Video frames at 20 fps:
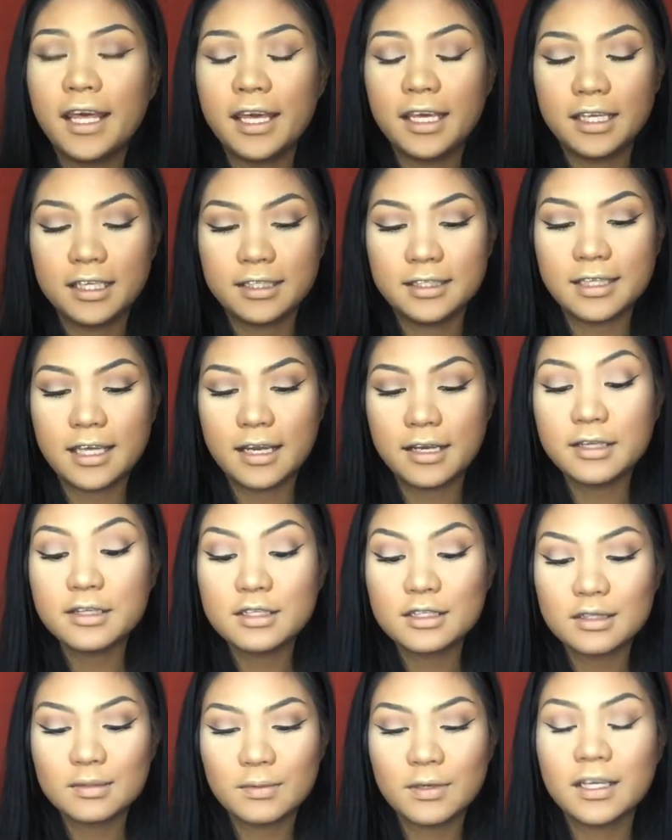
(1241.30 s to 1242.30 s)
a
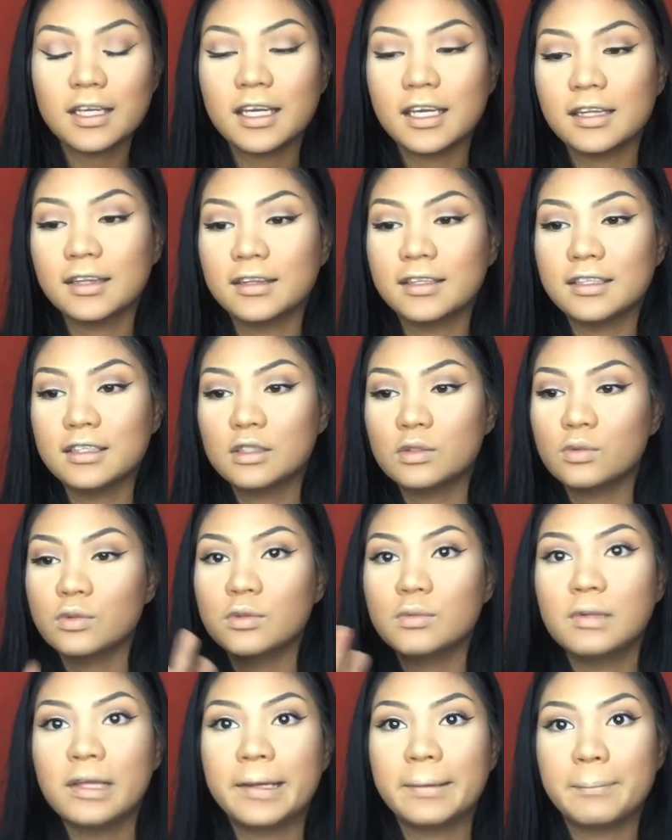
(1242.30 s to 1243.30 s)
setting spray, and this
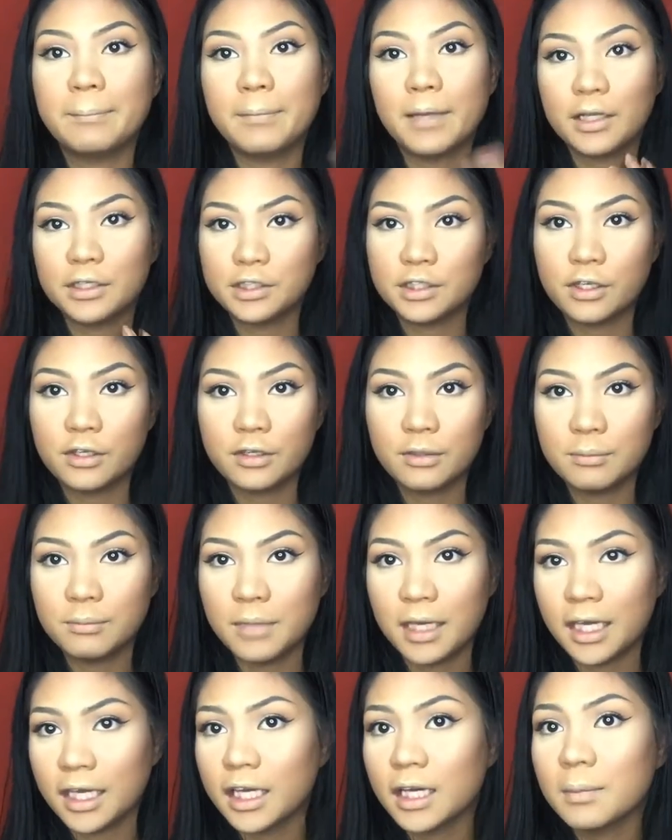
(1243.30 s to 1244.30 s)
would like melt all the
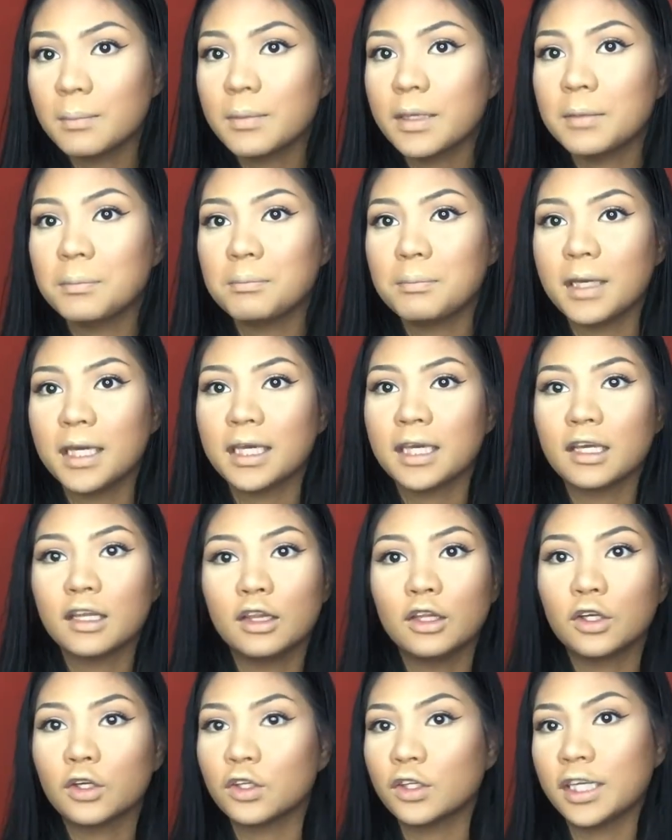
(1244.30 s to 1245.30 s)
makeup and make it
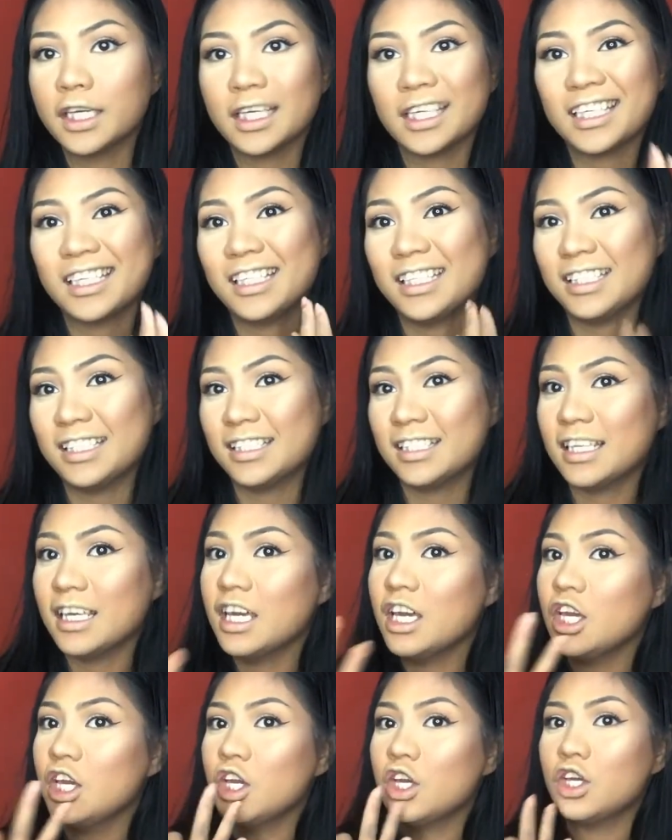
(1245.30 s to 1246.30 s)
look like it's
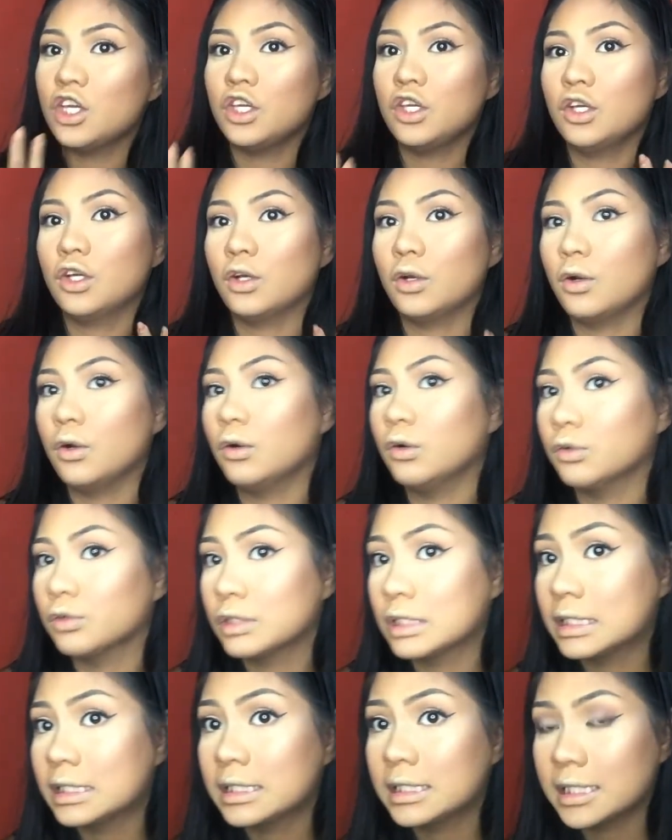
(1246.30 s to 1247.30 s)
your
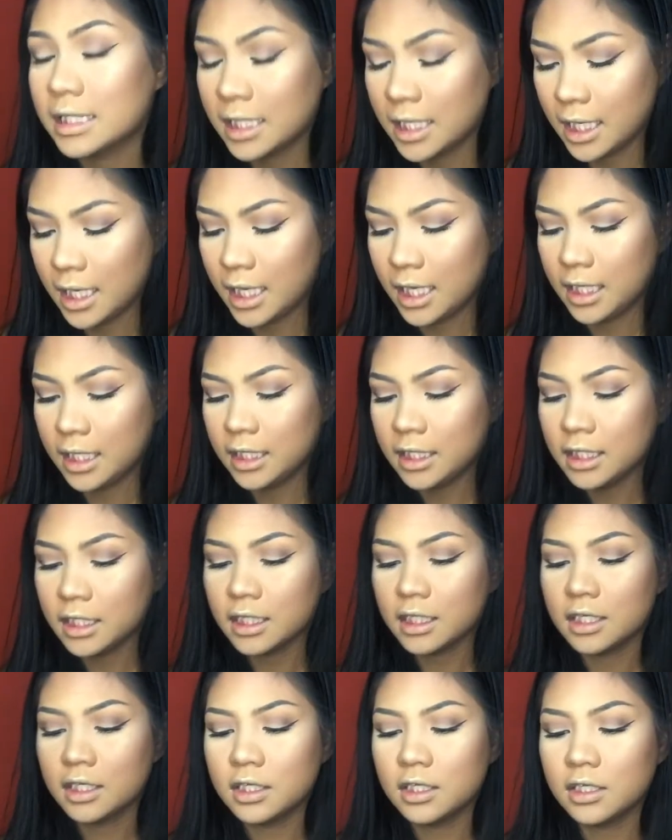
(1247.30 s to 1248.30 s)
own skin.
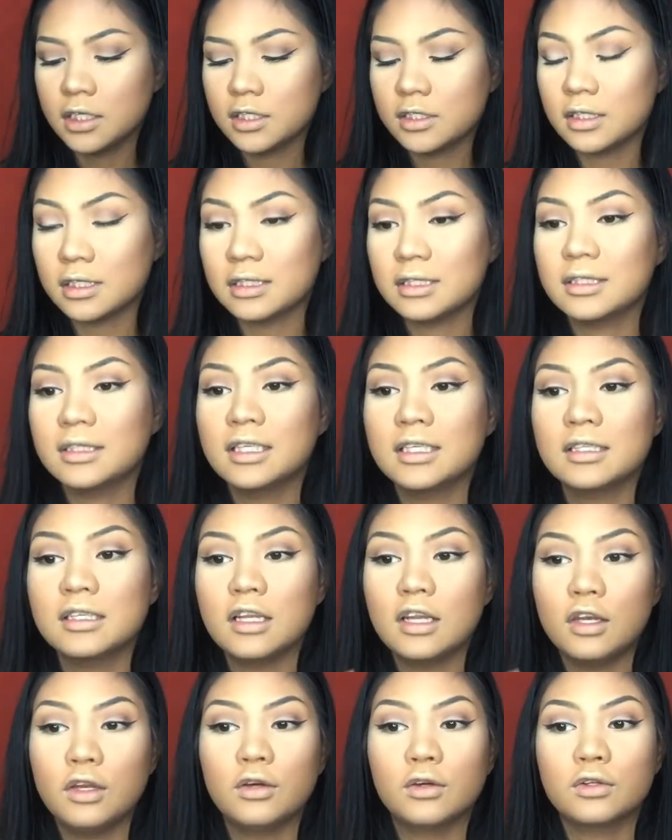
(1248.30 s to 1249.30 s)
So it
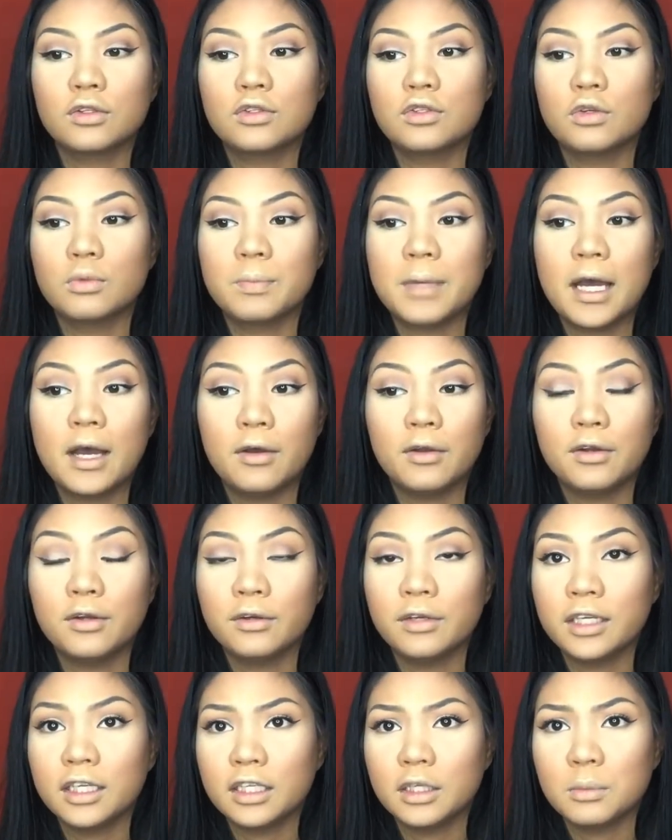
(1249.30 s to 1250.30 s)
doesn't look too
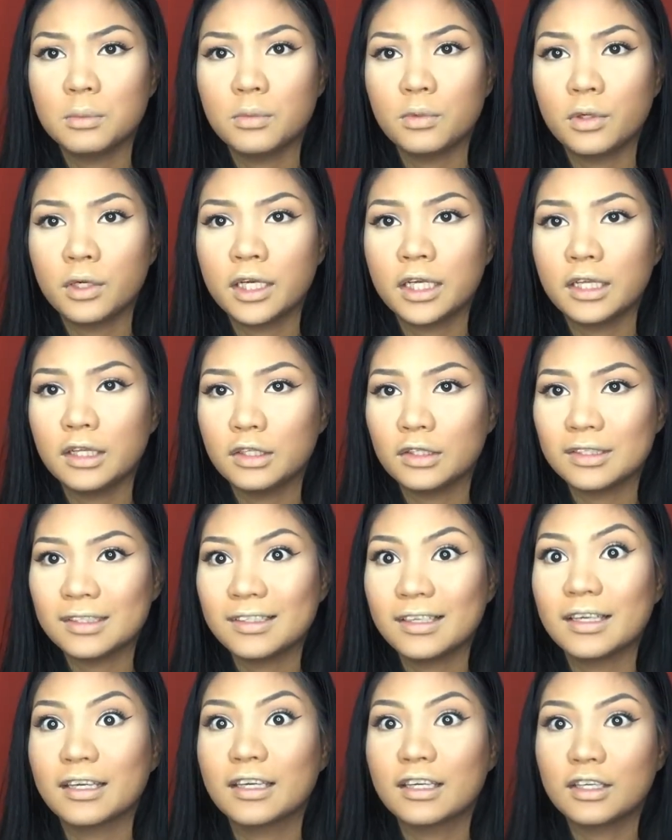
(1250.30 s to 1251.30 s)
powdery anymore. It
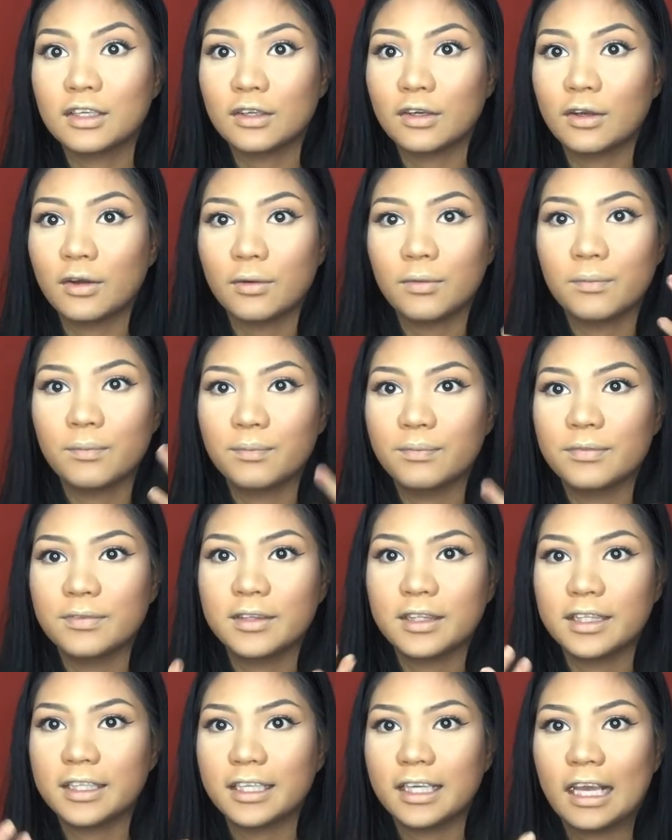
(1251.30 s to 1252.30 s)
looks like, you know,
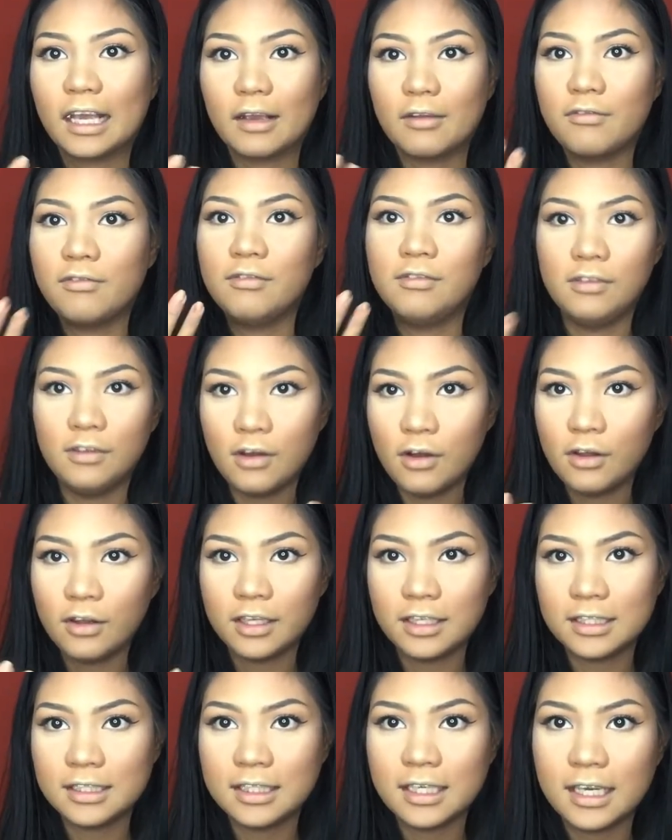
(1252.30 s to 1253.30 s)
like
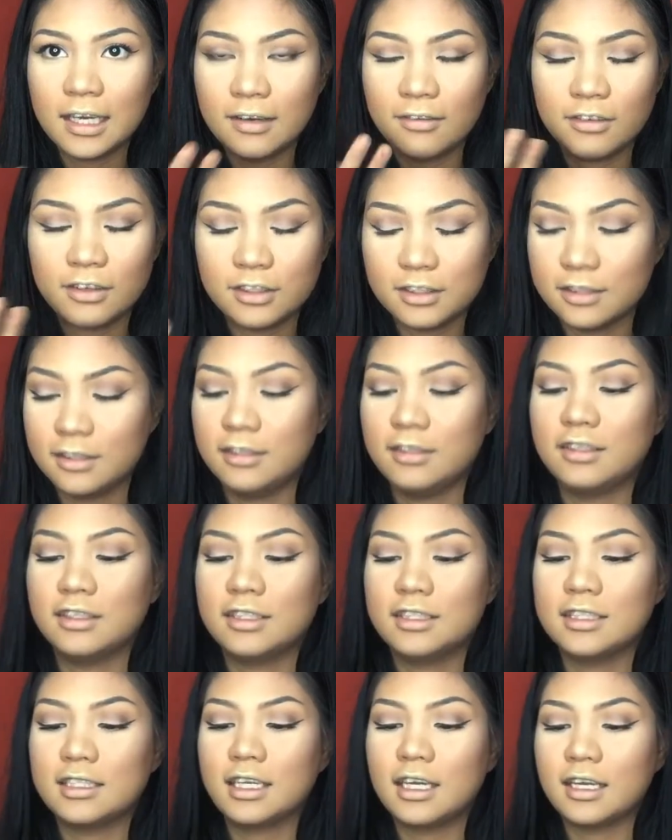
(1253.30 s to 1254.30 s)
flawless canvas on
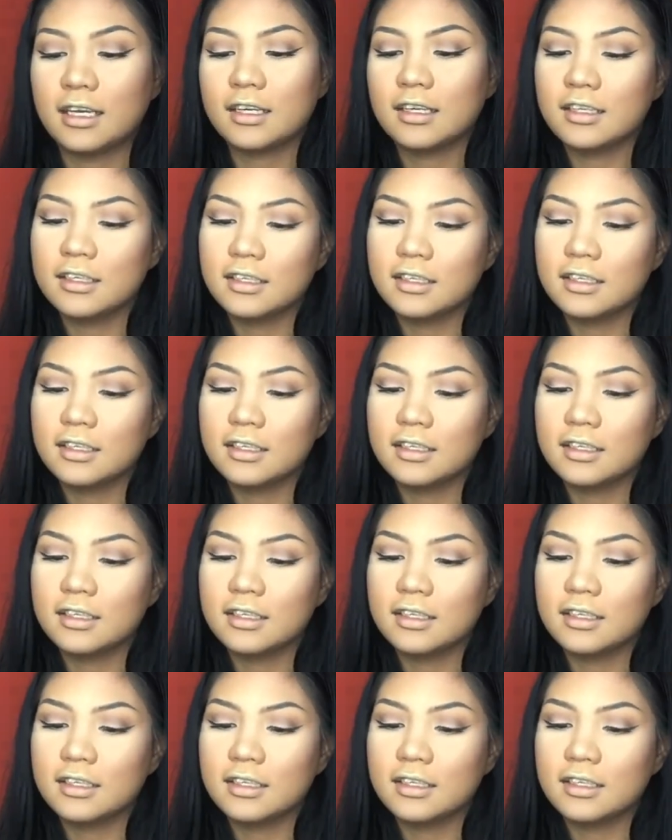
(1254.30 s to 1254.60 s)
your skin.